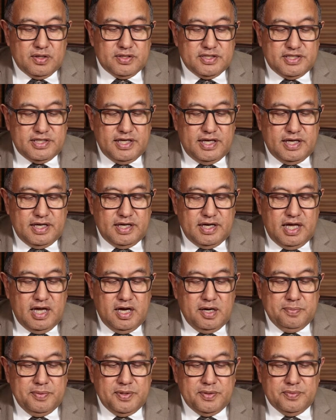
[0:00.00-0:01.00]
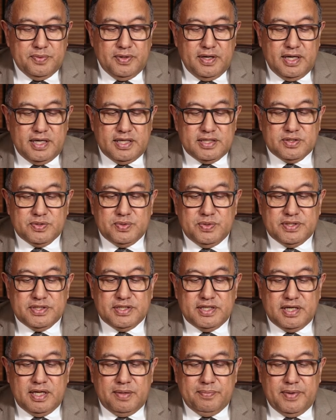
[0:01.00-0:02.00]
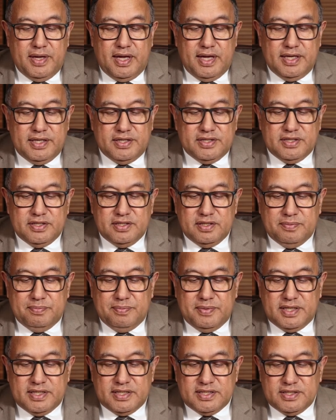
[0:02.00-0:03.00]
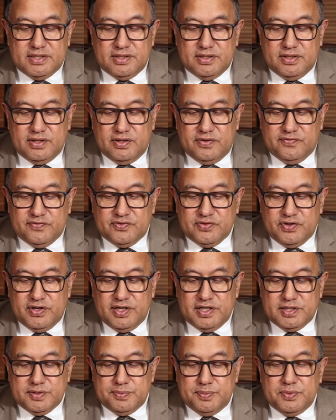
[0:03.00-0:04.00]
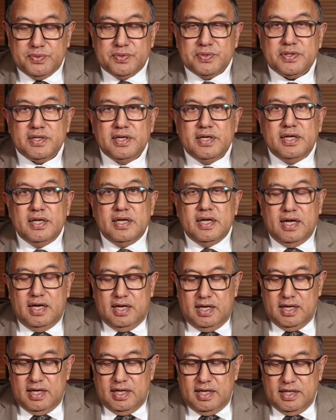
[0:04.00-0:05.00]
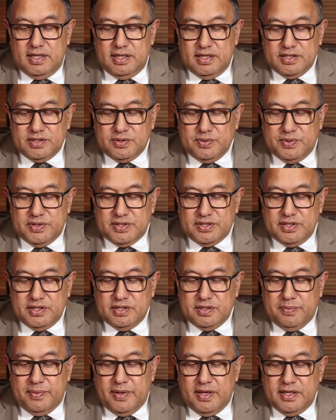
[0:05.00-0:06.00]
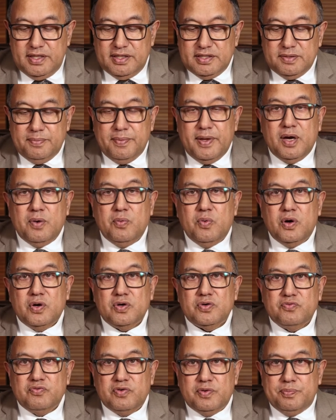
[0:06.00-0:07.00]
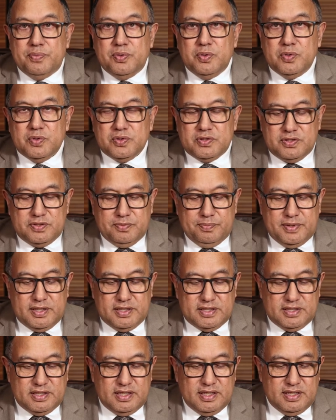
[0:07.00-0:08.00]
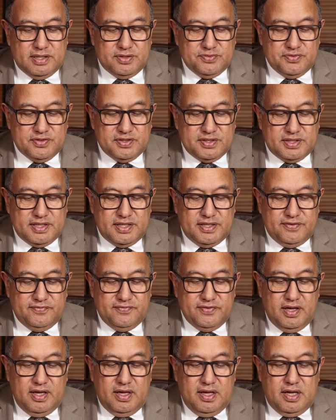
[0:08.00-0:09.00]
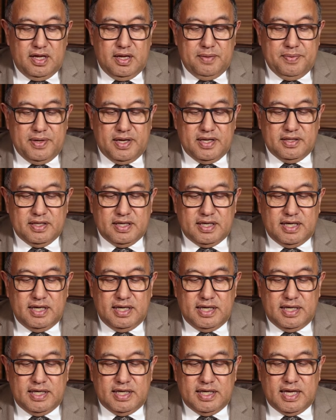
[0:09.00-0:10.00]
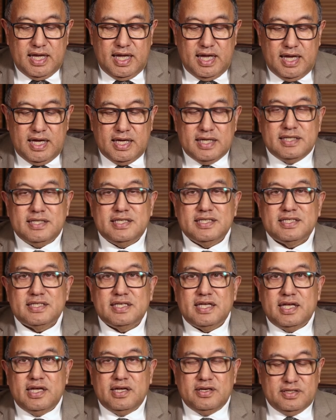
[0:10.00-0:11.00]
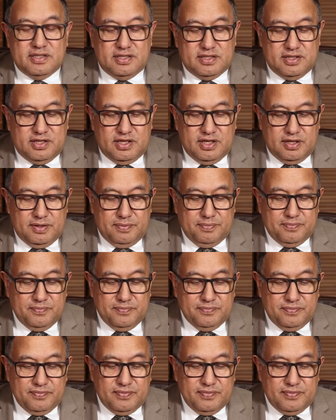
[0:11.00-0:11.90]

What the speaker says: Shannon Halbert will ask question number eight to the Minister of Transport, and his question is about what reports the Minister has received about the clean car discount scheme.